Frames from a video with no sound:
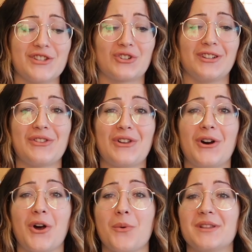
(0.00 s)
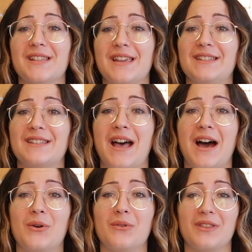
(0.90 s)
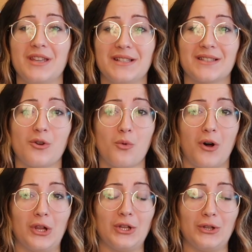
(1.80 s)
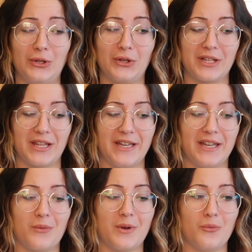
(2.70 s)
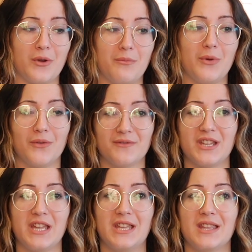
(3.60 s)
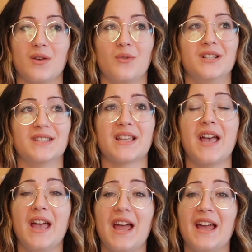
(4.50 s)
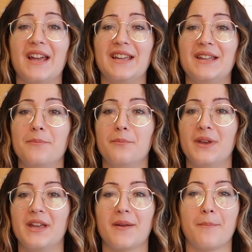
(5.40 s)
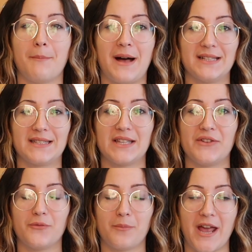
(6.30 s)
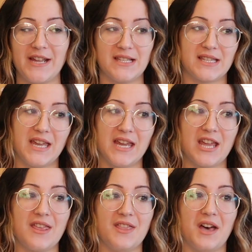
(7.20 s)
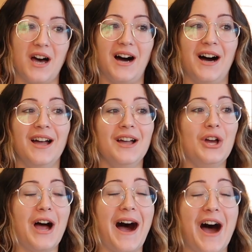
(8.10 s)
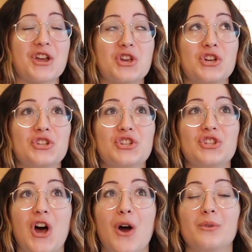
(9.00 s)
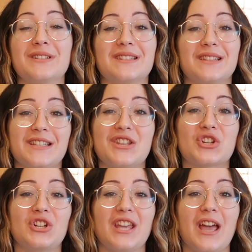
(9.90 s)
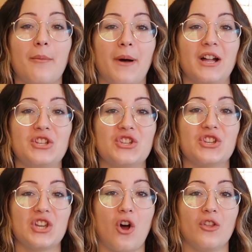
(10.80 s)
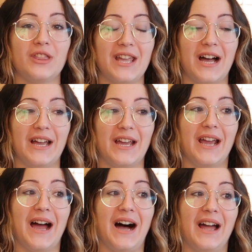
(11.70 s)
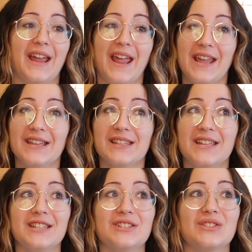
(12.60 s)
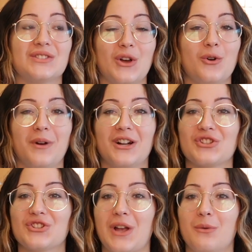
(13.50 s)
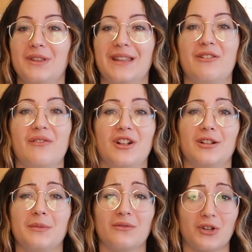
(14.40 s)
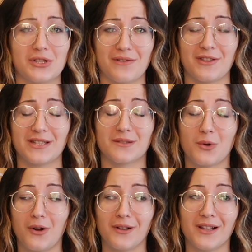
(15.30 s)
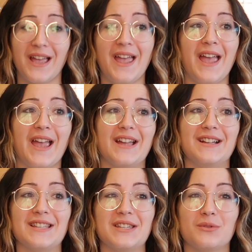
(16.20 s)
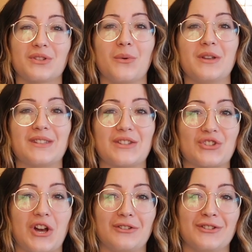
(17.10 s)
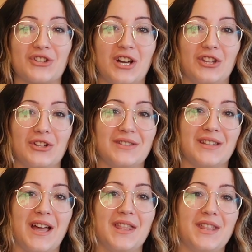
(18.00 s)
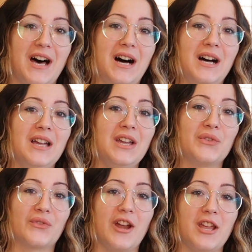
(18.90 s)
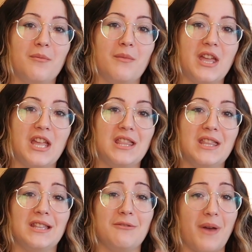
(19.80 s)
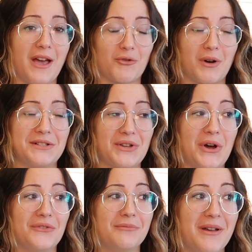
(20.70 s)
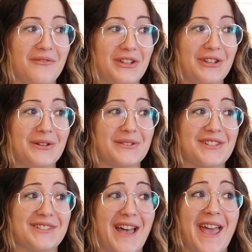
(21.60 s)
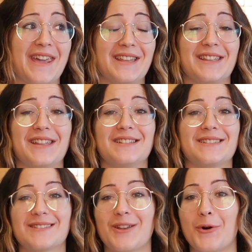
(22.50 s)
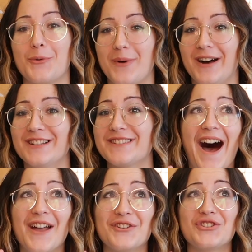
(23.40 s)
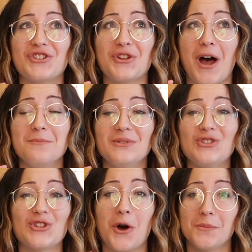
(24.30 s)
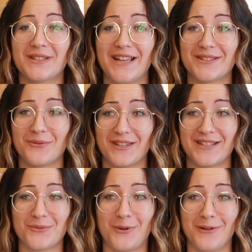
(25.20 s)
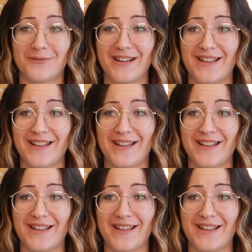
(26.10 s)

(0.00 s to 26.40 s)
Literally though, I always hated how this wall looked like when we moved in. There was a big massive painting that I could you not was literally a punch on the eye. I hated it so much, so I would never film in front of this wall, and it was always a struggle trying not to get that frame in the background of videos because I hated it so much. I could you know, I'm so obsessed with this wall right